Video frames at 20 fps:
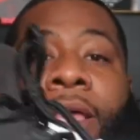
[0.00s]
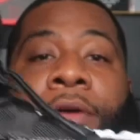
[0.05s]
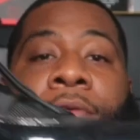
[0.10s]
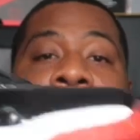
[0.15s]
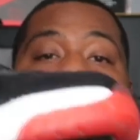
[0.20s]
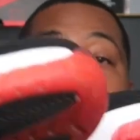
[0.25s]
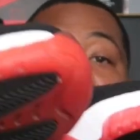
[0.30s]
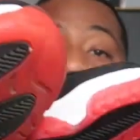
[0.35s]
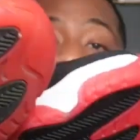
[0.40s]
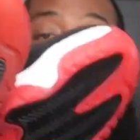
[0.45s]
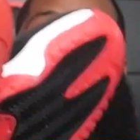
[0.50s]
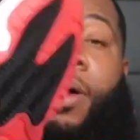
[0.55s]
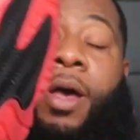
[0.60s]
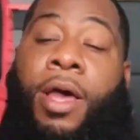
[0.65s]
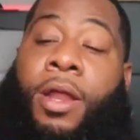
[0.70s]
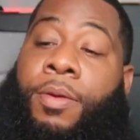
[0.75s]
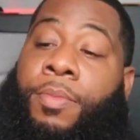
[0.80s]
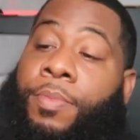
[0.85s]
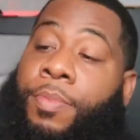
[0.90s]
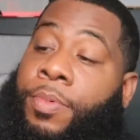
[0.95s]
that red
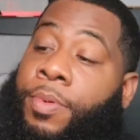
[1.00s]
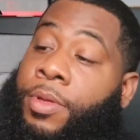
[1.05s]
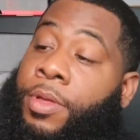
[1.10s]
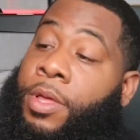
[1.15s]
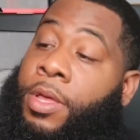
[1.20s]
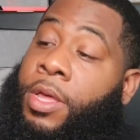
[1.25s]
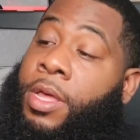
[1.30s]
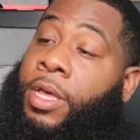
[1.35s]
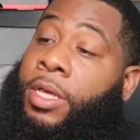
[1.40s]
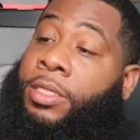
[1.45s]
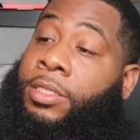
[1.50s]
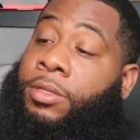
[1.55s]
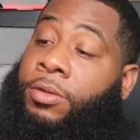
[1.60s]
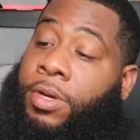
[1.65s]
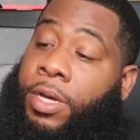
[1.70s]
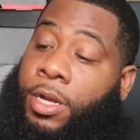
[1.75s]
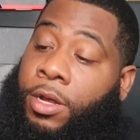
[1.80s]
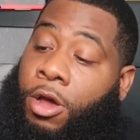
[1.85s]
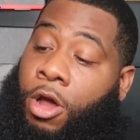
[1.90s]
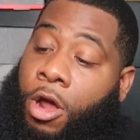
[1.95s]
bottom. Still
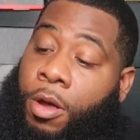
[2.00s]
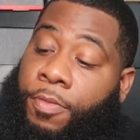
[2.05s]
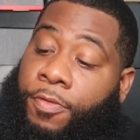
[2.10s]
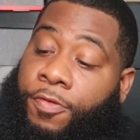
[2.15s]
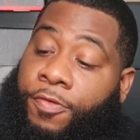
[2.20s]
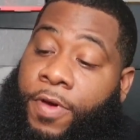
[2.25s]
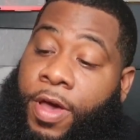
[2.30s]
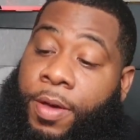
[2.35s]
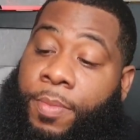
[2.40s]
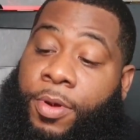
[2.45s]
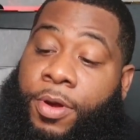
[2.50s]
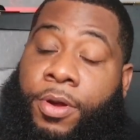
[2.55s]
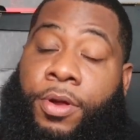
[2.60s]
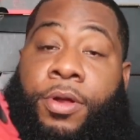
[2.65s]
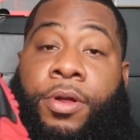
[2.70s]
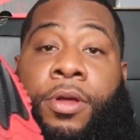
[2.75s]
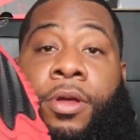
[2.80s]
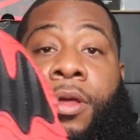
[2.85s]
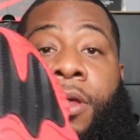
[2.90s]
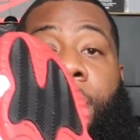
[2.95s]
got the carbon fiber
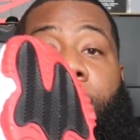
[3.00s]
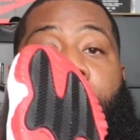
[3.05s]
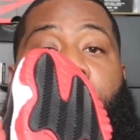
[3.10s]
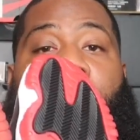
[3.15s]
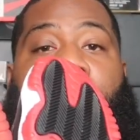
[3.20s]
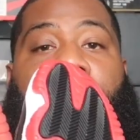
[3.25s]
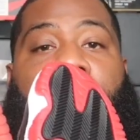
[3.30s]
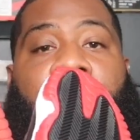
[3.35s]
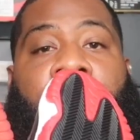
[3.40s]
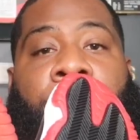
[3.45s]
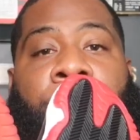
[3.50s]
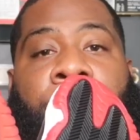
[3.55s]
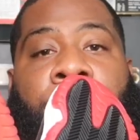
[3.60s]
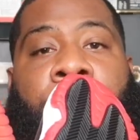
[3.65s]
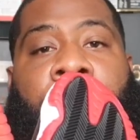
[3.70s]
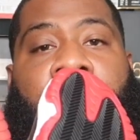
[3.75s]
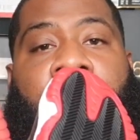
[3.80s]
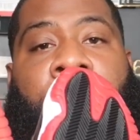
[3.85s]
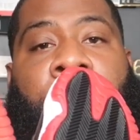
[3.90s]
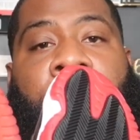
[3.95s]
on both of them.
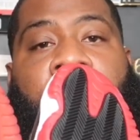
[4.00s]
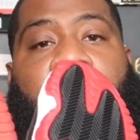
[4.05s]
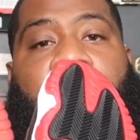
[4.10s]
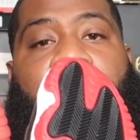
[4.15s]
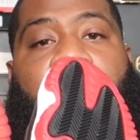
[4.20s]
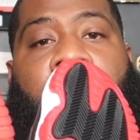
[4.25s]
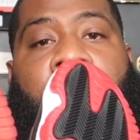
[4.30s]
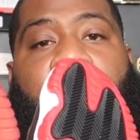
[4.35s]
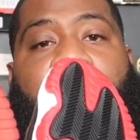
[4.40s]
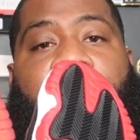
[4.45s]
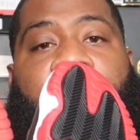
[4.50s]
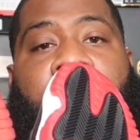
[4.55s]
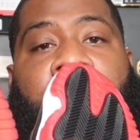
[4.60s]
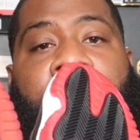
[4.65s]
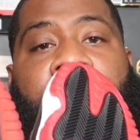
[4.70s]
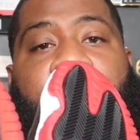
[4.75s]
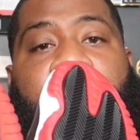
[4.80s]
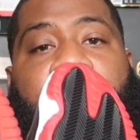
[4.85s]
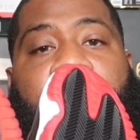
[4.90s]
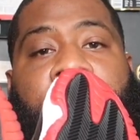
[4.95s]
Carbon
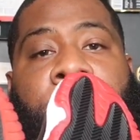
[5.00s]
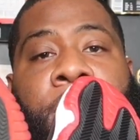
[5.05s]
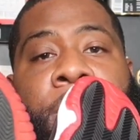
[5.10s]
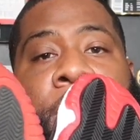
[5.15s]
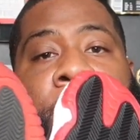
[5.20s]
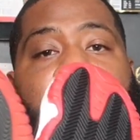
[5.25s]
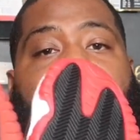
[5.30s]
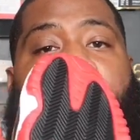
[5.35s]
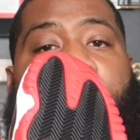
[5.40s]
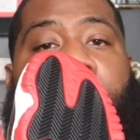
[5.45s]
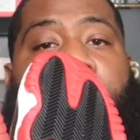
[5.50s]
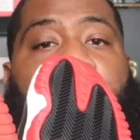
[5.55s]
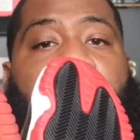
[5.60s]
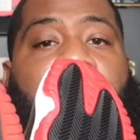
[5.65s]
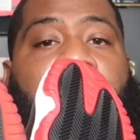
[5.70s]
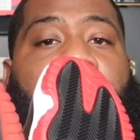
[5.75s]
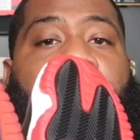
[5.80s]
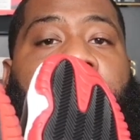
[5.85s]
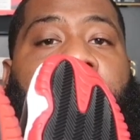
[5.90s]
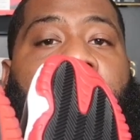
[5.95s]
fiber is here,
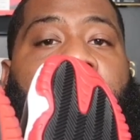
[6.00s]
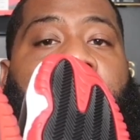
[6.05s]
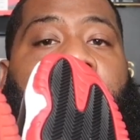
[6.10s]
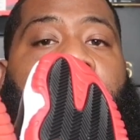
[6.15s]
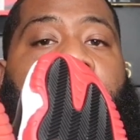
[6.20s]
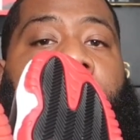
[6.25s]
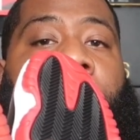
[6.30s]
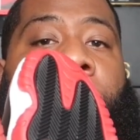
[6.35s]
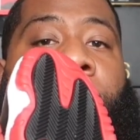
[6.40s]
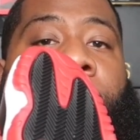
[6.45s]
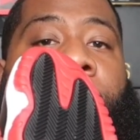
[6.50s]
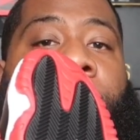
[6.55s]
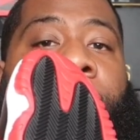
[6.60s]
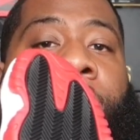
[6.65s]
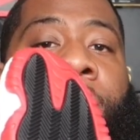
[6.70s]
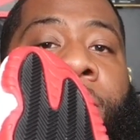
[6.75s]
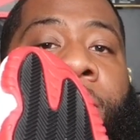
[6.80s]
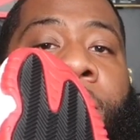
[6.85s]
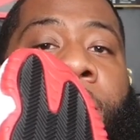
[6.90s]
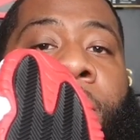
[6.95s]
both
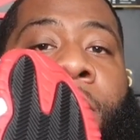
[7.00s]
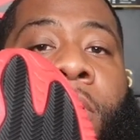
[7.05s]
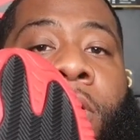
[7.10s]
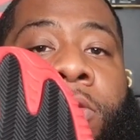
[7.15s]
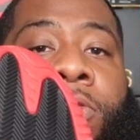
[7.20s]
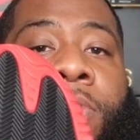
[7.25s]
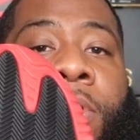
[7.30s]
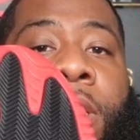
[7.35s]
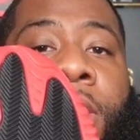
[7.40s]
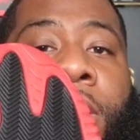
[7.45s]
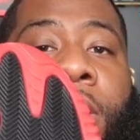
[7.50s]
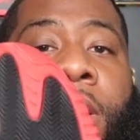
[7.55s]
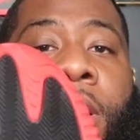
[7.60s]
parts right